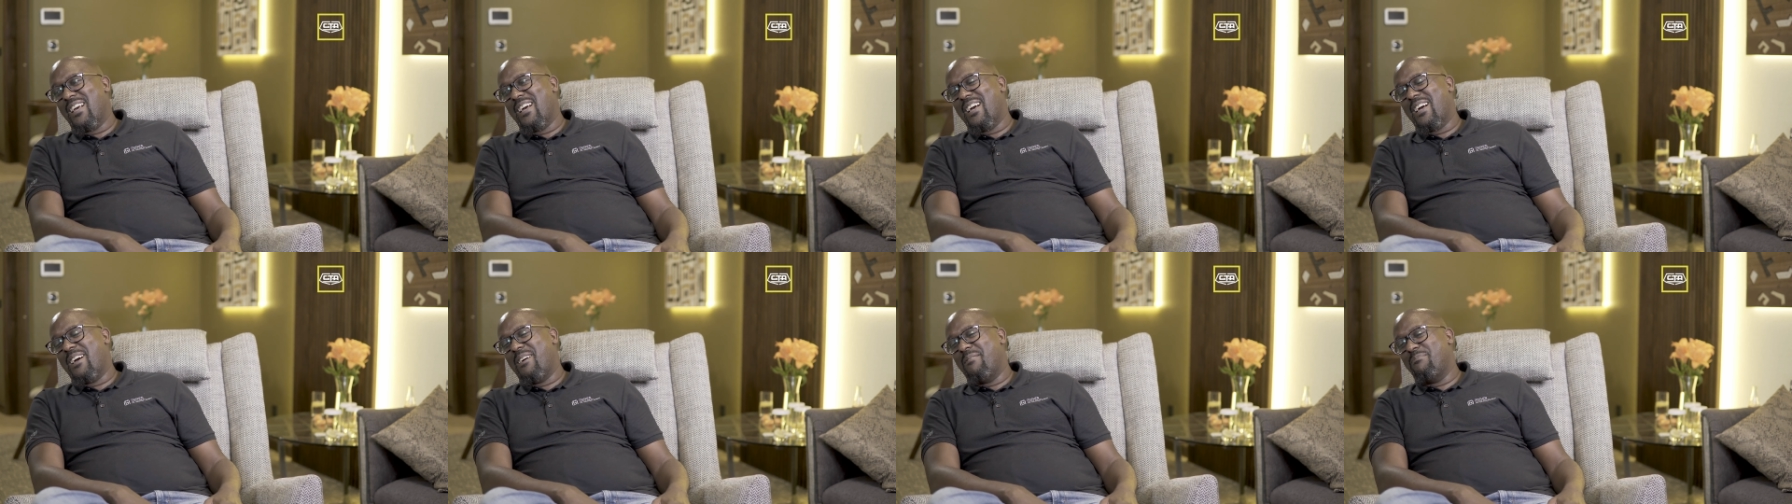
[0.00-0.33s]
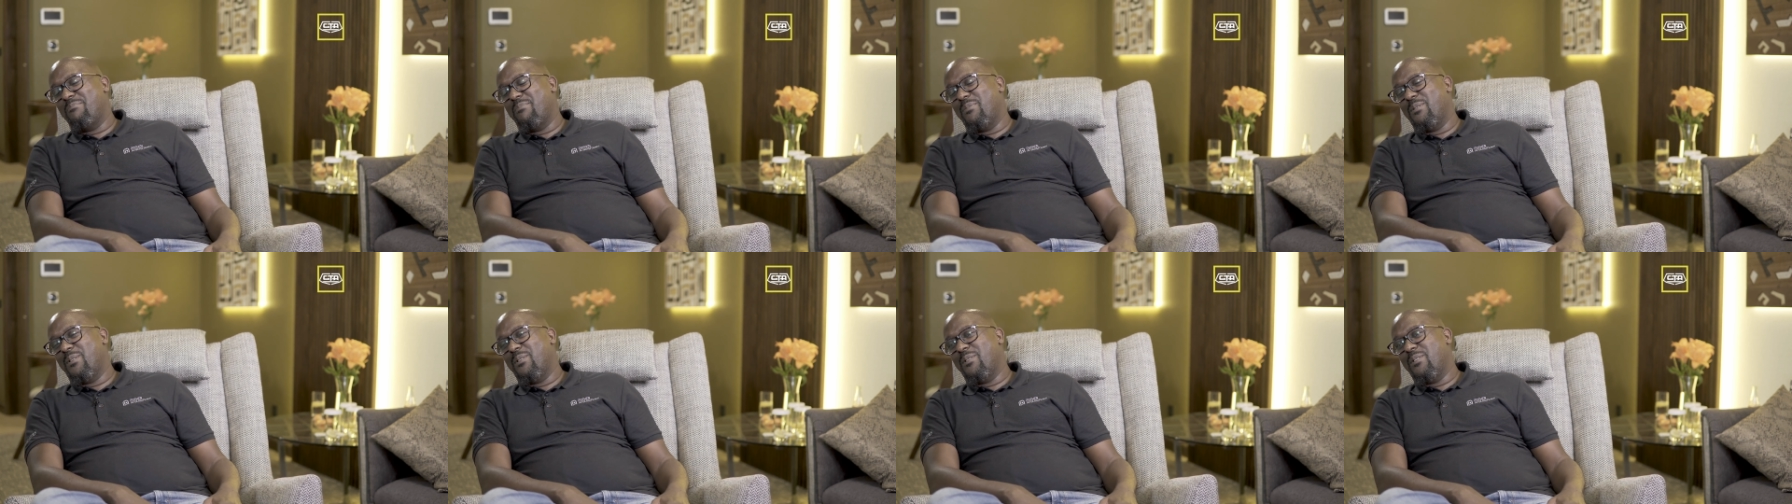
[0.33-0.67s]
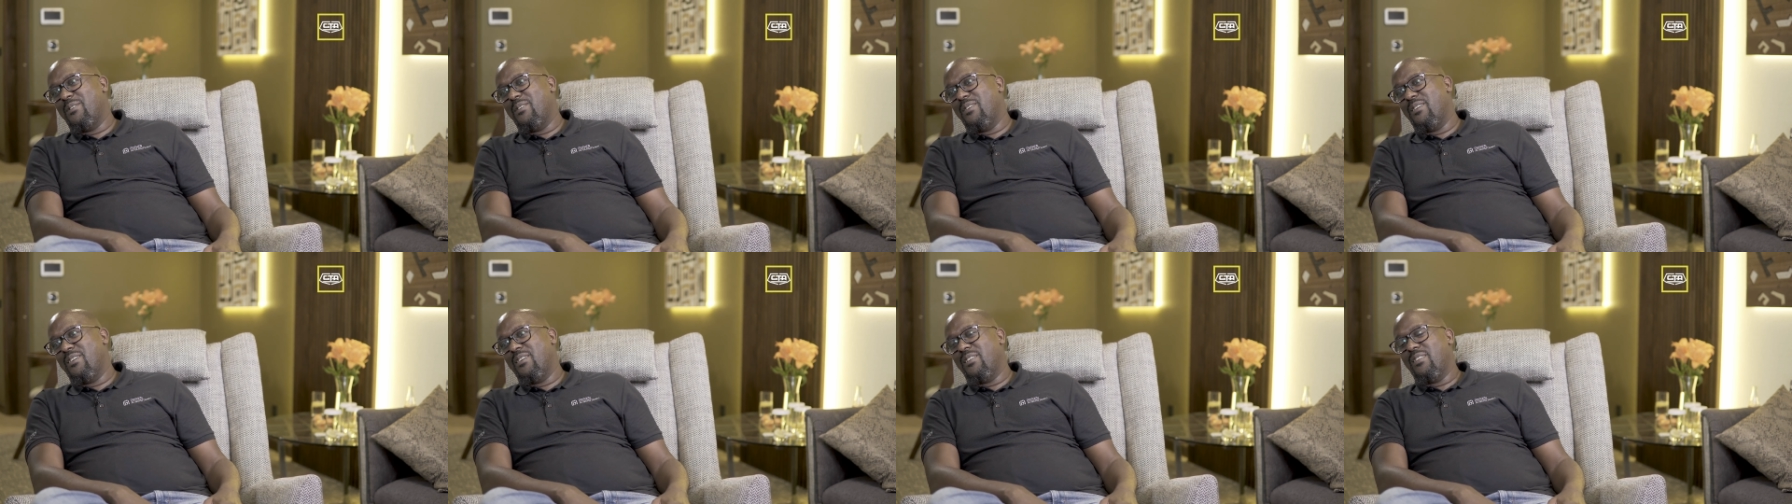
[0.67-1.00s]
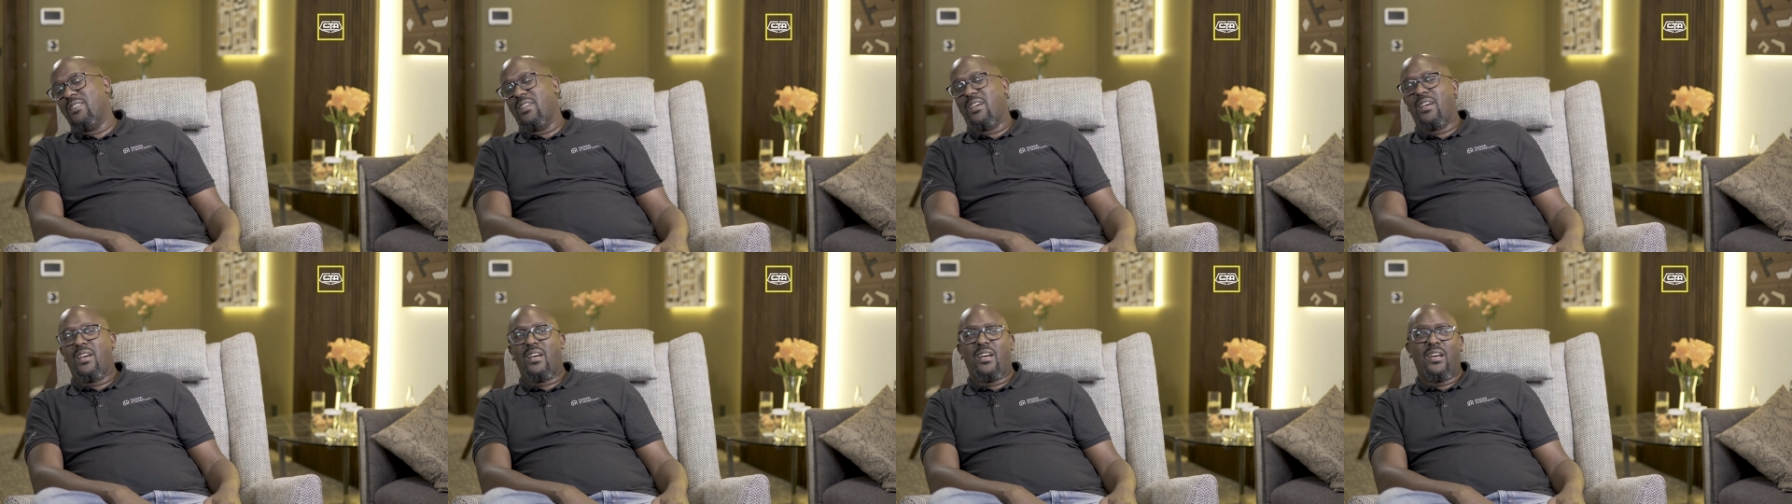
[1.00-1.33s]
ah, I'm
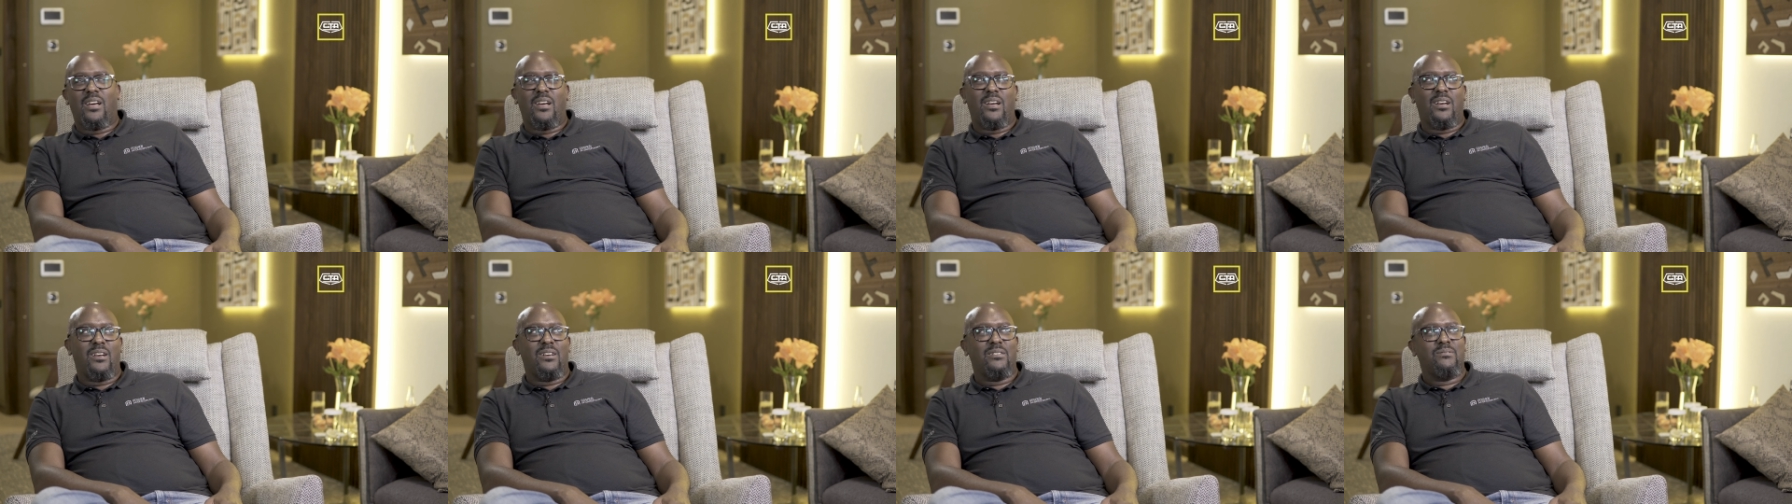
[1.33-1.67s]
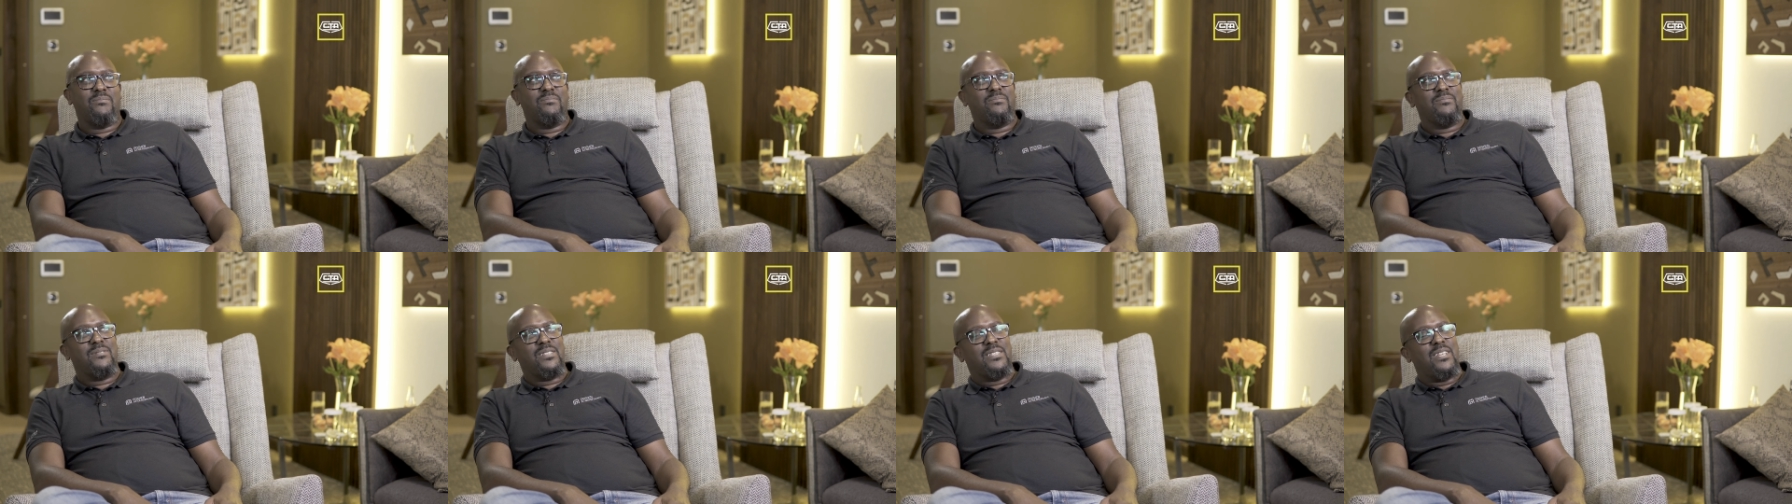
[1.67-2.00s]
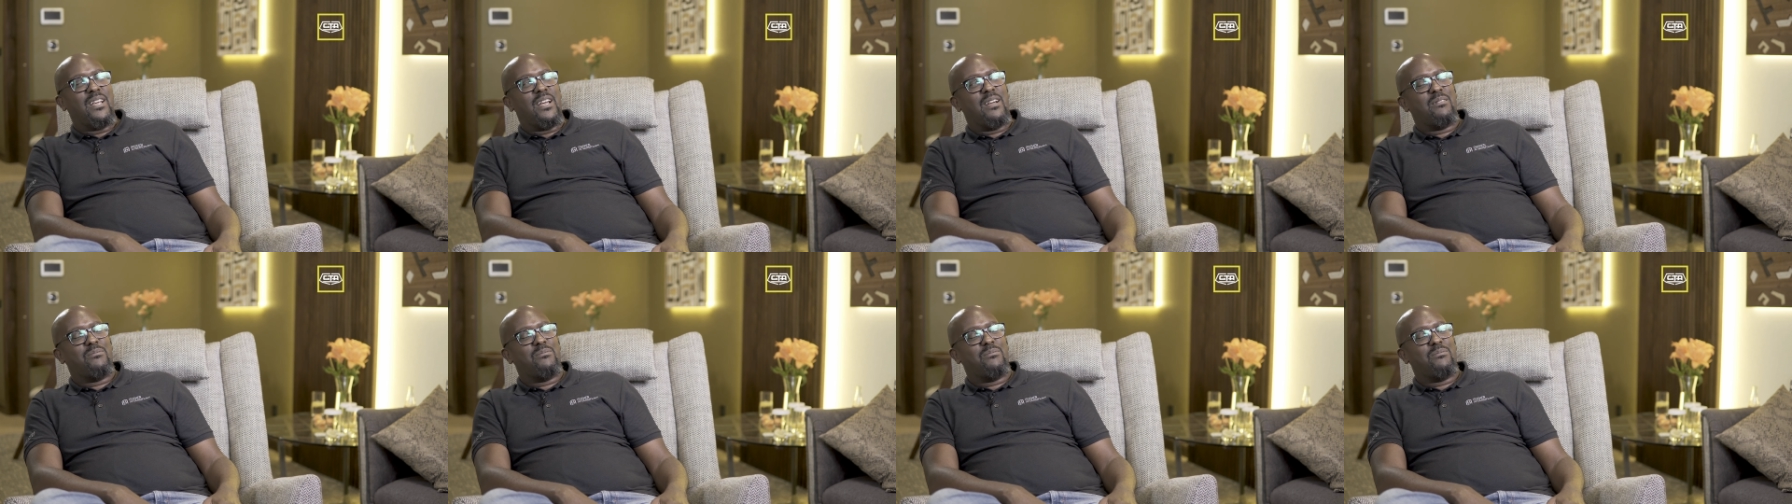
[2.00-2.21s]
bored, uh, yeah.